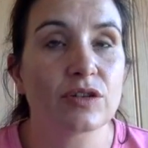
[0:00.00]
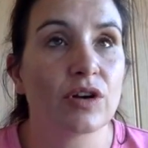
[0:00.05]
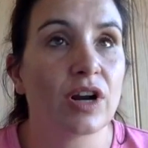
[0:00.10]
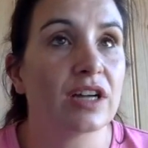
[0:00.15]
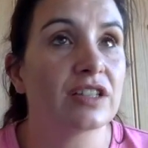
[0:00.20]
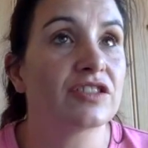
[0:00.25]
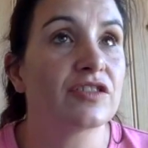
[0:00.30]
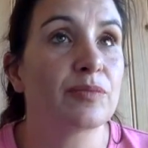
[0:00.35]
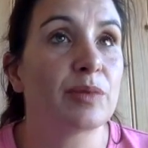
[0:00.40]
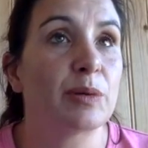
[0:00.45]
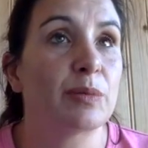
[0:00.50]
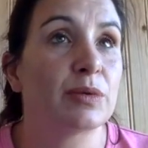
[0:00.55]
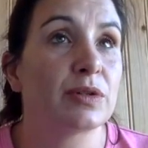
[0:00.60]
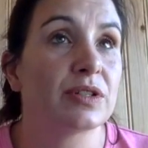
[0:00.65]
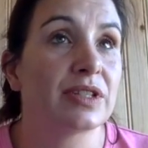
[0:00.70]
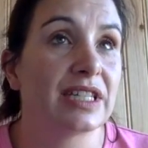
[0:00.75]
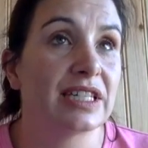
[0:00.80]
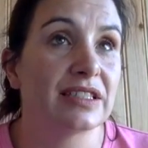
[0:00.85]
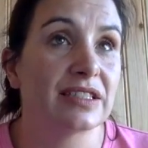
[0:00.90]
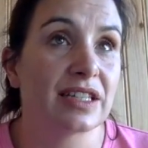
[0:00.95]
So lots of
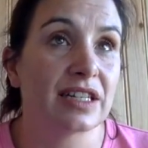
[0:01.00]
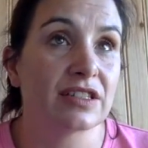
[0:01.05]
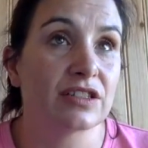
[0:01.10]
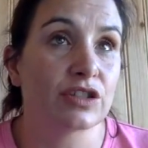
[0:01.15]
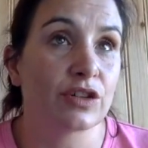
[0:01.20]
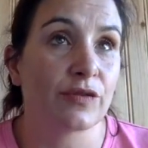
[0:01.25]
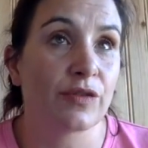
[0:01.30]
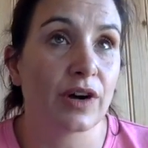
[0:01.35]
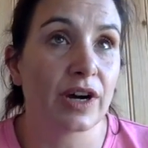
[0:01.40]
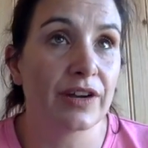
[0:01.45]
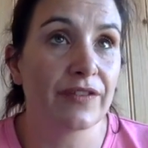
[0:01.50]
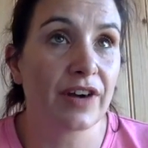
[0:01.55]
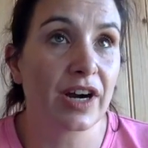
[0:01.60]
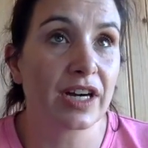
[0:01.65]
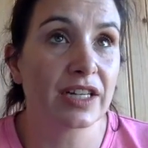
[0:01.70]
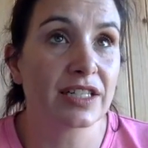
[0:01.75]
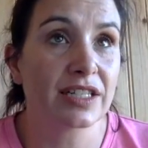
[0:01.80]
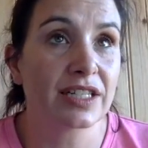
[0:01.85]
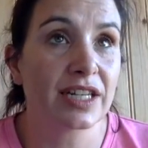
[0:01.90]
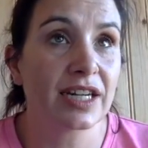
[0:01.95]
people these days survive
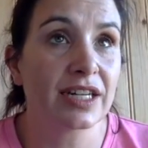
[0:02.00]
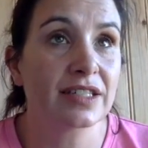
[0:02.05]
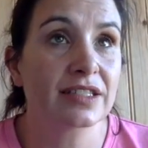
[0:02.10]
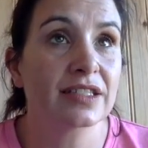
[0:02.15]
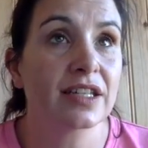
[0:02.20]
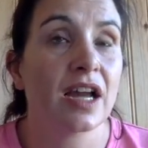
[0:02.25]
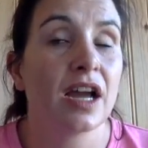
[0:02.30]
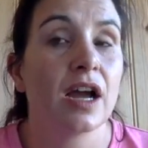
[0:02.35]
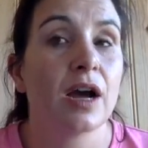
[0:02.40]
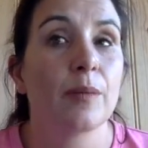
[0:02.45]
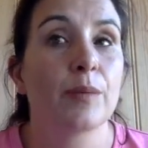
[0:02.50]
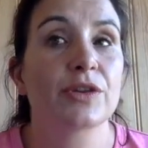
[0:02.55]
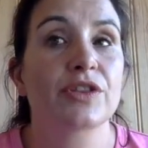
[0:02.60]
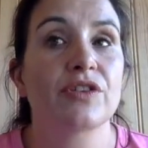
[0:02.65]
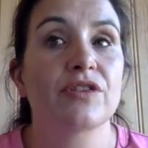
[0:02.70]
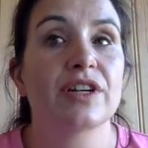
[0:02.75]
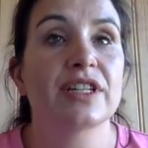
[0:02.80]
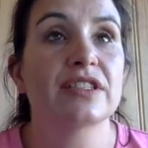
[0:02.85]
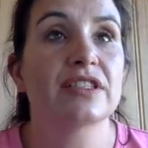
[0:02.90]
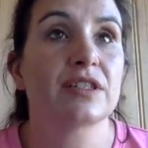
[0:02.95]
heart attacks, but
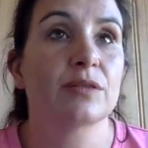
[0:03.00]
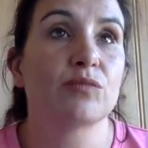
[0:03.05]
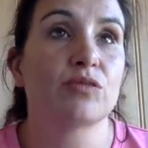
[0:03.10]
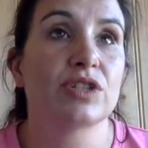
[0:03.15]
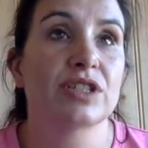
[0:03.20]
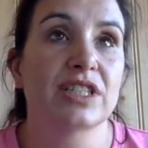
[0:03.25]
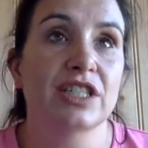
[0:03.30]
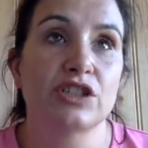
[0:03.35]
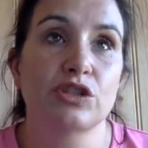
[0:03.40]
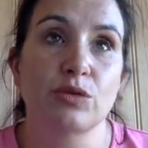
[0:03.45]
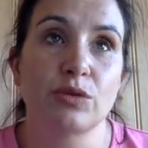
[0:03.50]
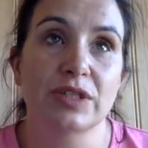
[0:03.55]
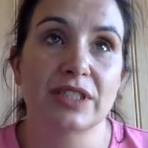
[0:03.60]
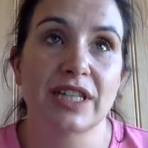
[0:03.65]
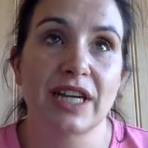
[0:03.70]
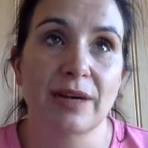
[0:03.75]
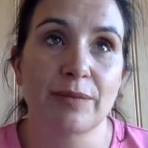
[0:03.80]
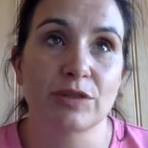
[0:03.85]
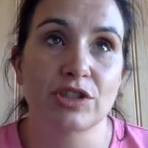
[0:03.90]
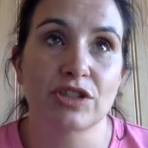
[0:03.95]
there is some residual
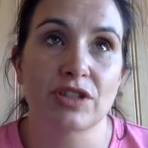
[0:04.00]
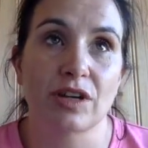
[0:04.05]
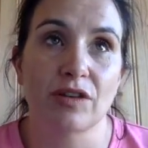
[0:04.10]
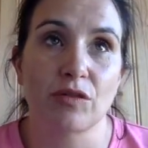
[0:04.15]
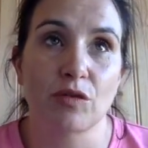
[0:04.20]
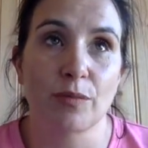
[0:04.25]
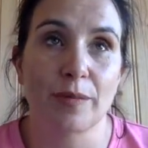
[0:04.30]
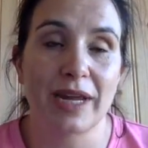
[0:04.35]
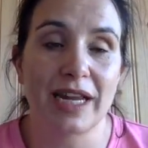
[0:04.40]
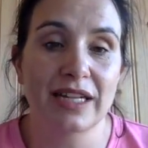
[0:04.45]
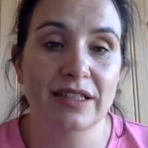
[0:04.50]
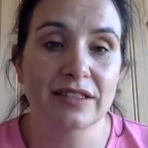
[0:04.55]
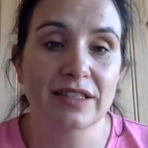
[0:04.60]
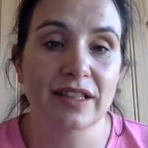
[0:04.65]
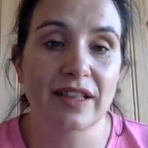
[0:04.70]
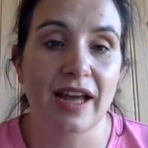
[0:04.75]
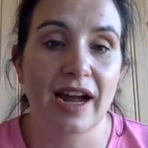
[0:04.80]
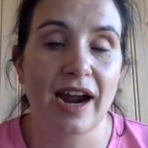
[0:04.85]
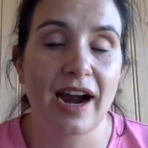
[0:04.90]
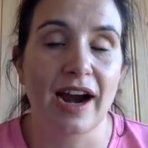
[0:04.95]
damage that remains
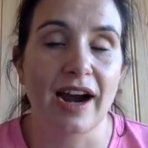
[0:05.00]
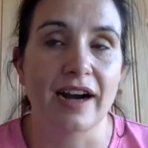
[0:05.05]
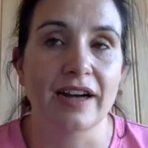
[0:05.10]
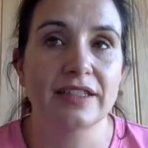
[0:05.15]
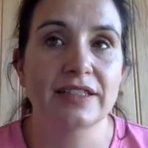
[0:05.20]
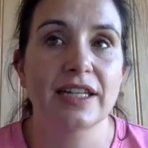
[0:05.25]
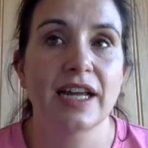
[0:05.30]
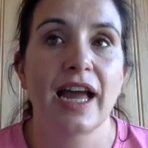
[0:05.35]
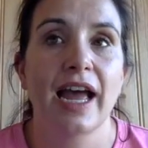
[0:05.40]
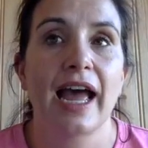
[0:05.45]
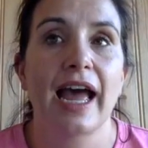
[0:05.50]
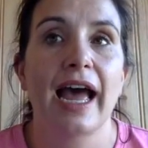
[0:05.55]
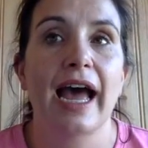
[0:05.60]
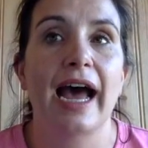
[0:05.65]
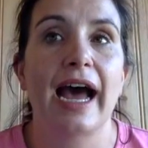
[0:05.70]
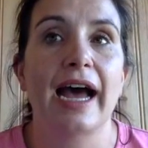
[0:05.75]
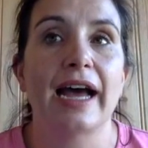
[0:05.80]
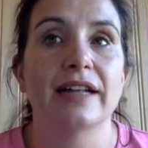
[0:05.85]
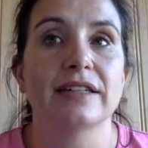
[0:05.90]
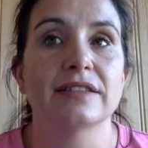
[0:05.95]
in the heart.
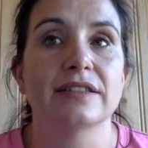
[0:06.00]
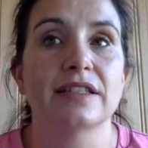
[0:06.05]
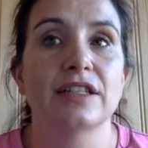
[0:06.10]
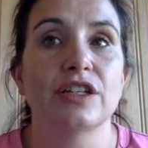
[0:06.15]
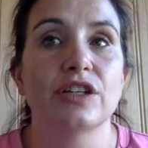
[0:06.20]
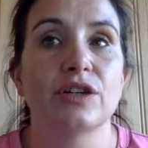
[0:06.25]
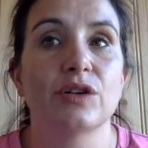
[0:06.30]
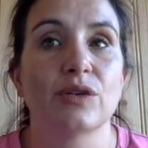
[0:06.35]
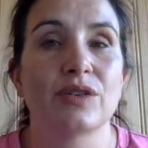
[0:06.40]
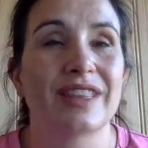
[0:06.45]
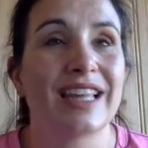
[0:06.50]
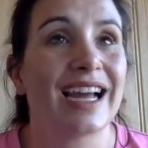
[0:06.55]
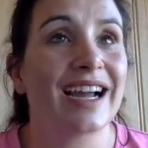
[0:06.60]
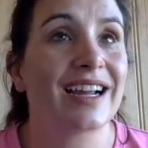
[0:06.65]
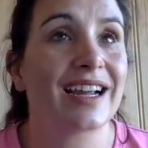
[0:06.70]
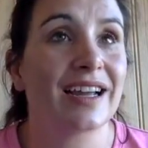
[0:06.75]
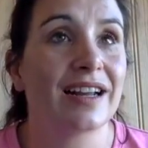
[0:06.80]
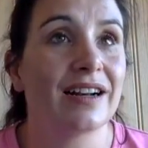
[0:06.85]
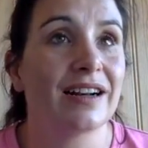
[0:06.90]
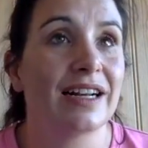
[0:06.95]
And, you know,
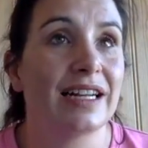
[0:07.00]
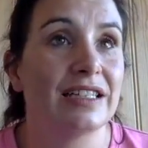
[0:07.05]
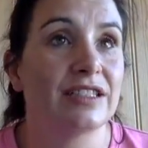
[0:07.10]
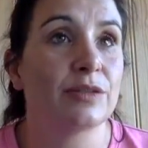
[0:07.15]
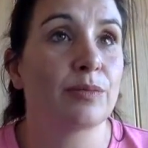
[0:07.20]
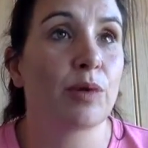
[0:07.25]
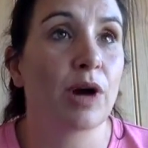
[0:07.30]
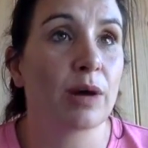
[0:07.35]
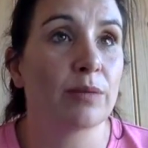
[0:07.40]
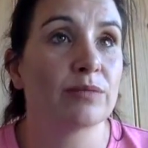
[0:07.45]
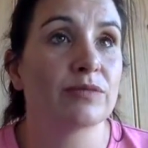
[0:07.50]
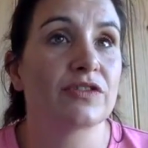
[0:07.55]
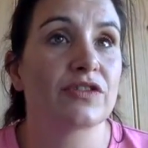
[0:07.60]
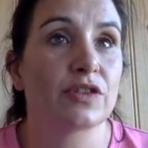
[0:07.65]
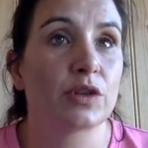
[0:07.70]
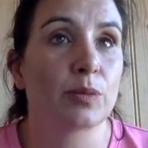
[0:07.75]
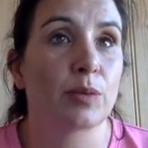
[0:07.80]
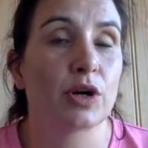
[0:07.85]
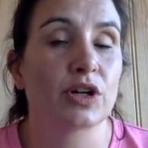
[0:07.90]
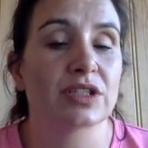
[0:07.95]
that can lead to problems
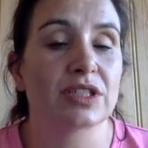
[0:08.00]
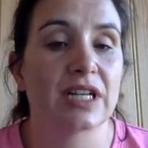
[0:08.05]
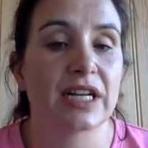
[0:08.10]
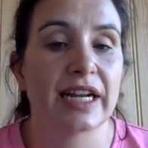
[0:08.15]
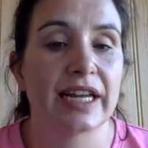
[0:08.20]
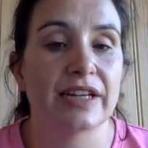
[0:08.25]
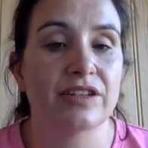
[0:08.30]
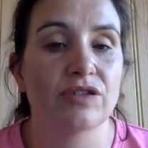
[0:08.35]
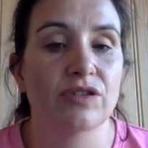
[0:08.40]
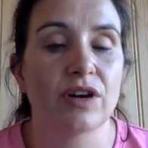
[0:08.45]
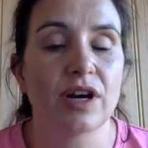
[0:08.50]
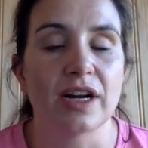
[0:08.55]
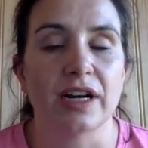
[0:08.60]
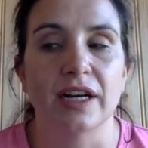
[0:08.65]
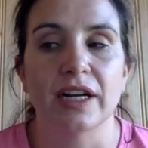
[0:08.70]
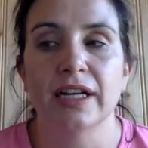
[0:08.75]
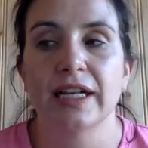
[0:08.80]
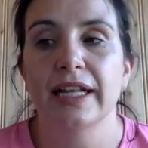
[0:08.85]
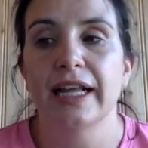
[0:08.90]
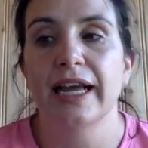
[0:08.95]
for the person later
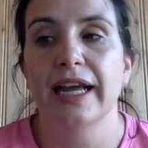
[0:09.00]
on.